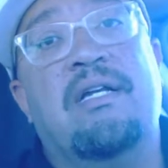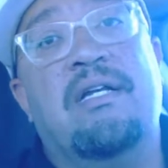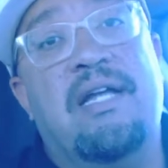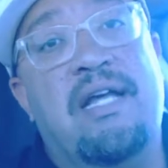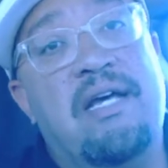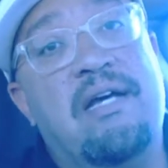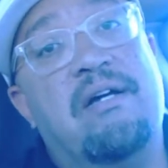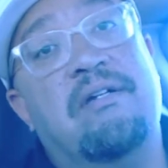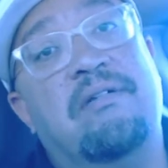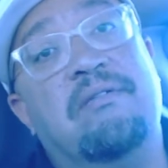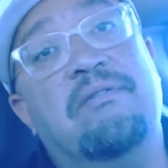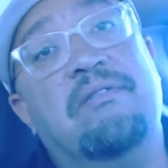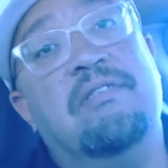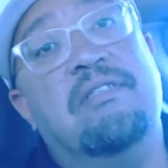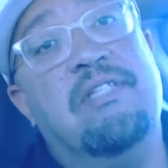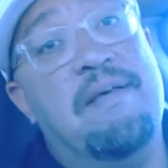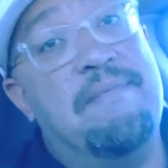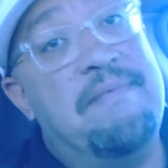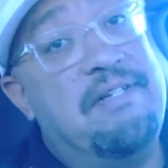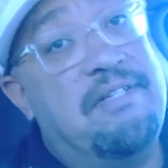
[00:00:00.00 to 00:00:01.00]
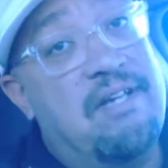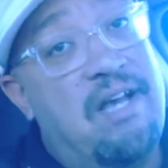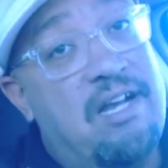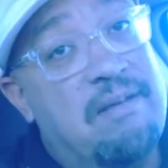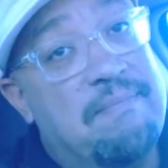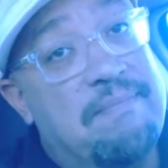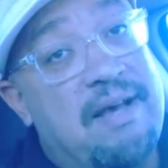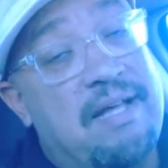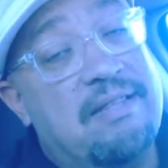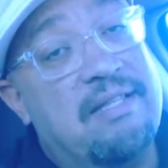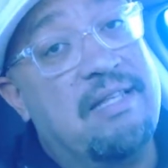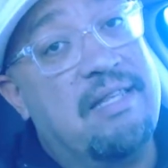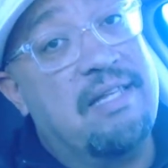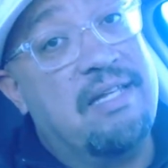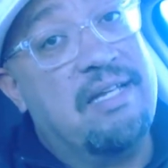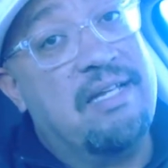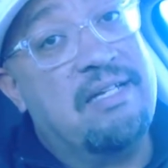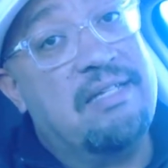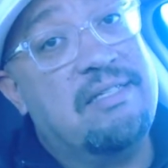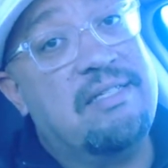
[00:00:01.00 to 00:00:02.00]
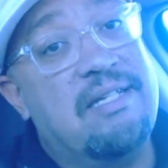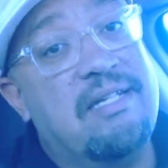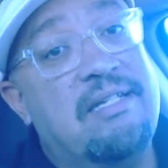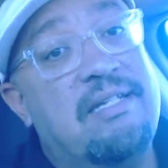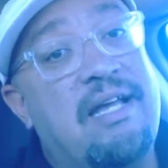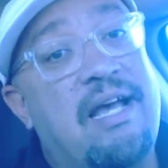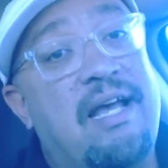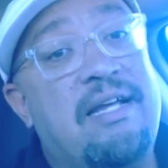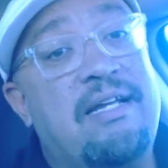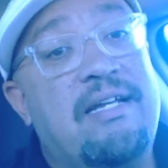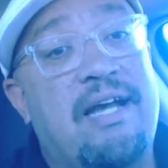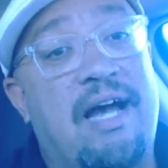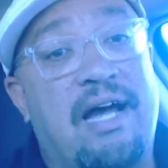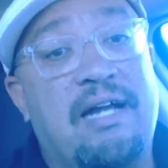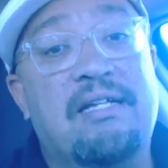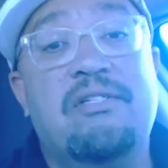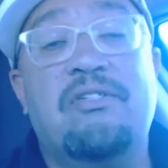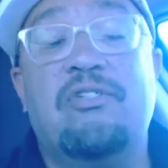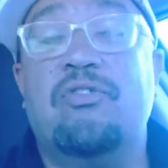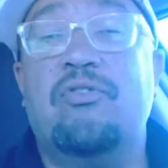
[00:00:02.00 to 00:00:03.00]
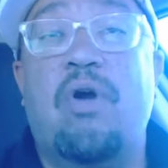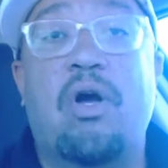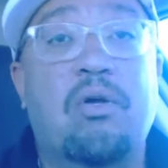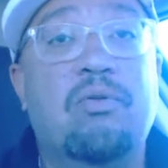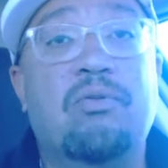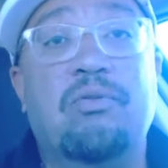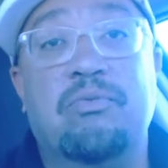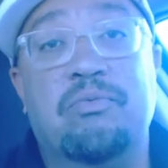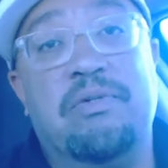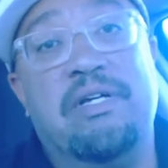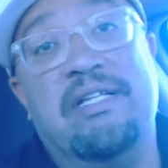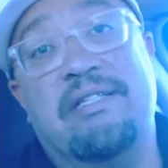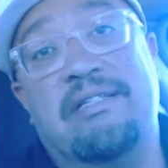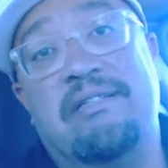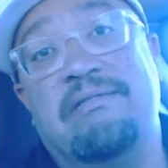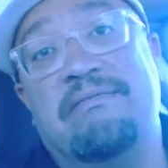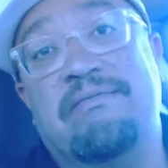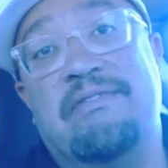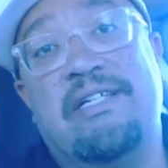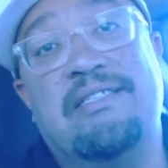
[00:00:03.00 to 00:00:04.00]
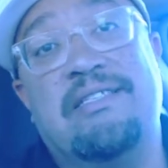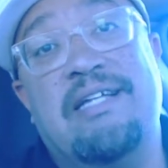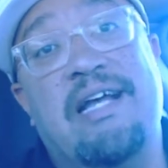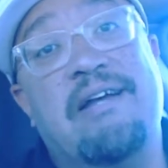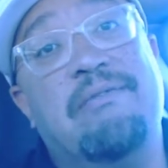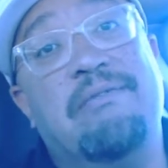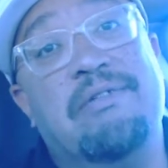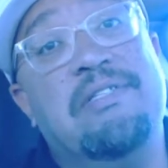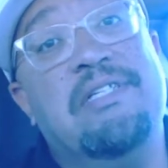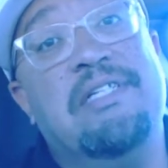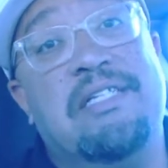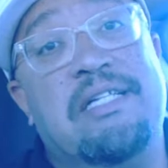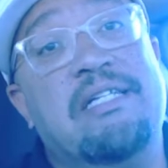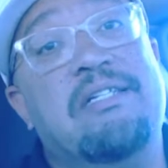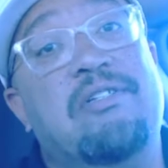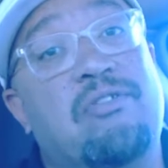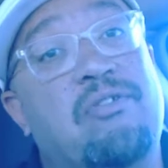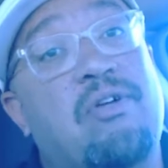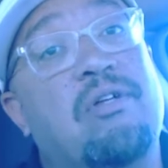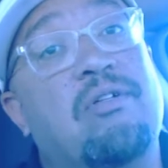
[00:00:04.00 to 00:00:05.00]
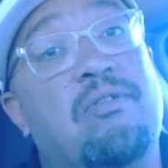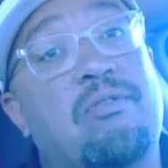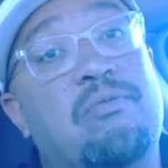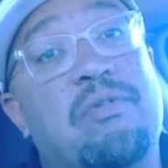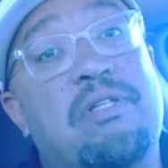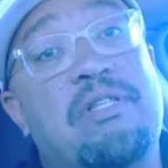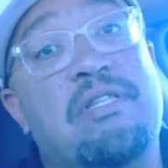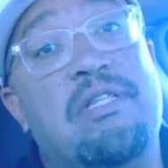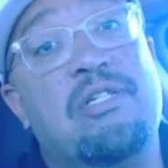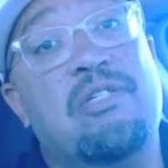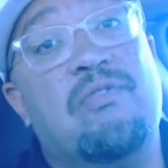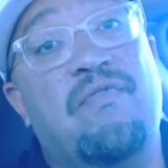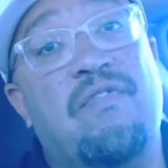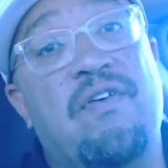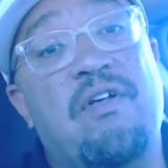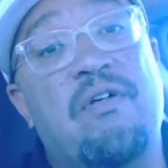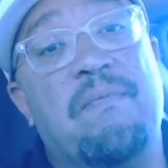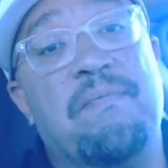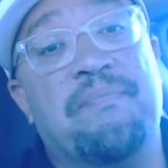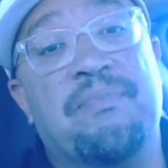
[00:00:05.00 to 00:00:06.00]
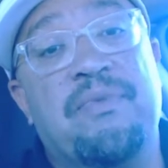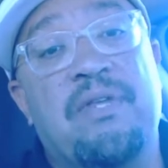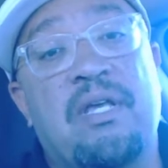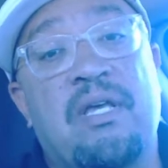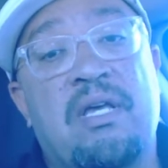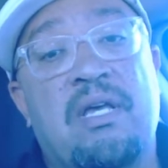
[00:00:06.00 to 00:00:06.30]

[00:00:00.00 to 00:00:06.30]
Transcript: Now, let me talk about the things that I kind of struggled with, because I really did struggle with this film.